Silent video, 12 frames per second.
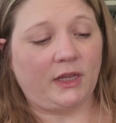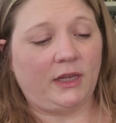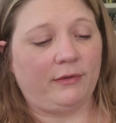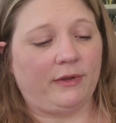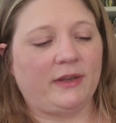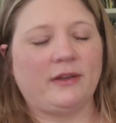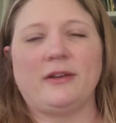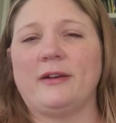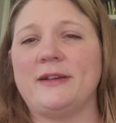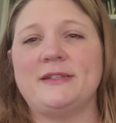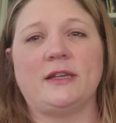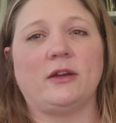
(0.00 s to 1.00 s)
anyway,
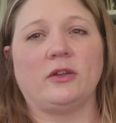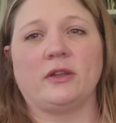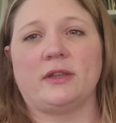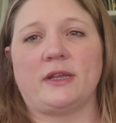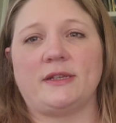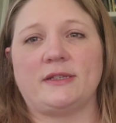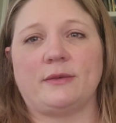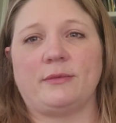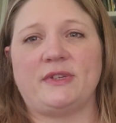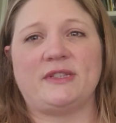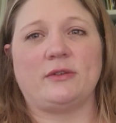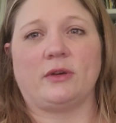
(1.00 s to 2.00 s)
crazy all the things that
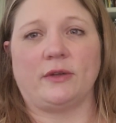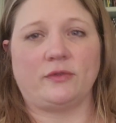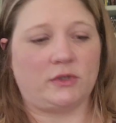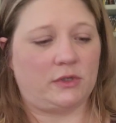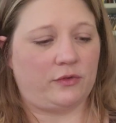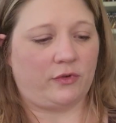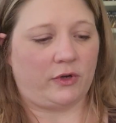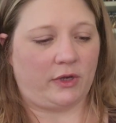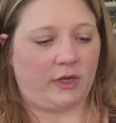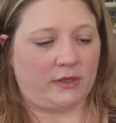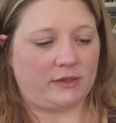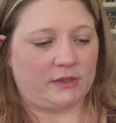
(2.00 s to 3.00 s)
we still have to do for our
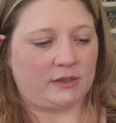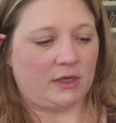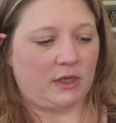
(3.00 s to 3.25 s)
kids.